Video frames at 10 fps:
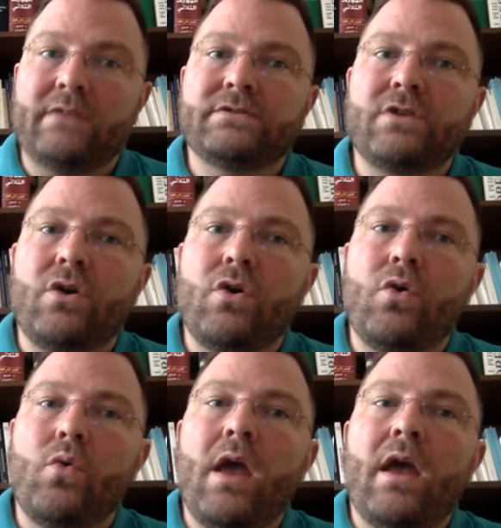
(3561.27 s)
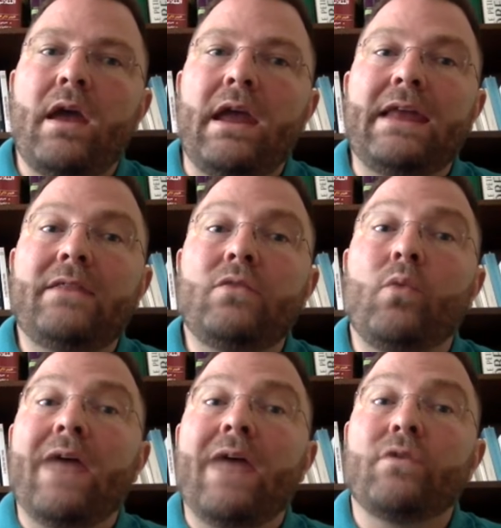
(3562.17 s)
So in the
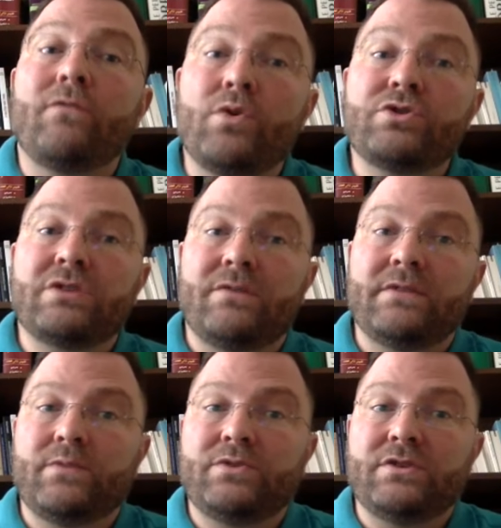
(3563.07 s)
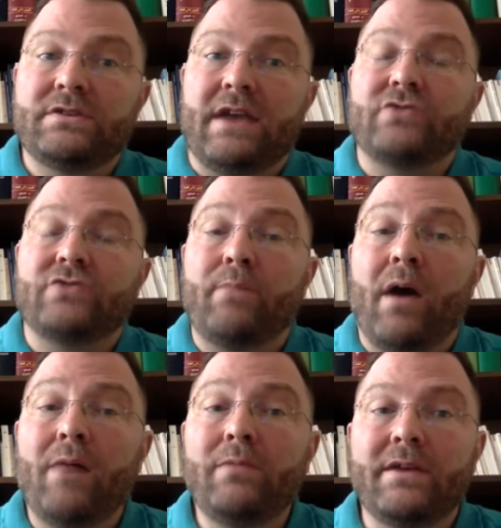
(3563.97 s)
whatever version of this which is actually
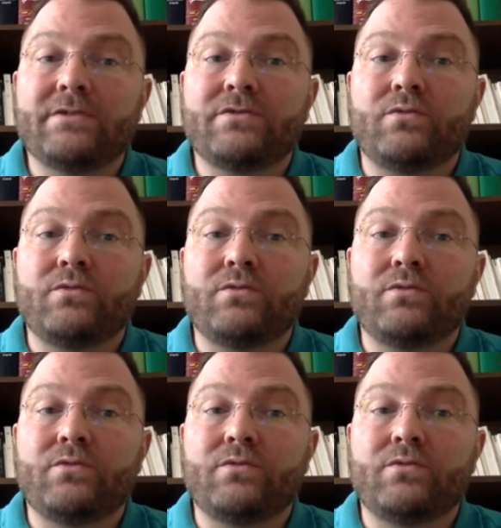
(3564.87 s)
published,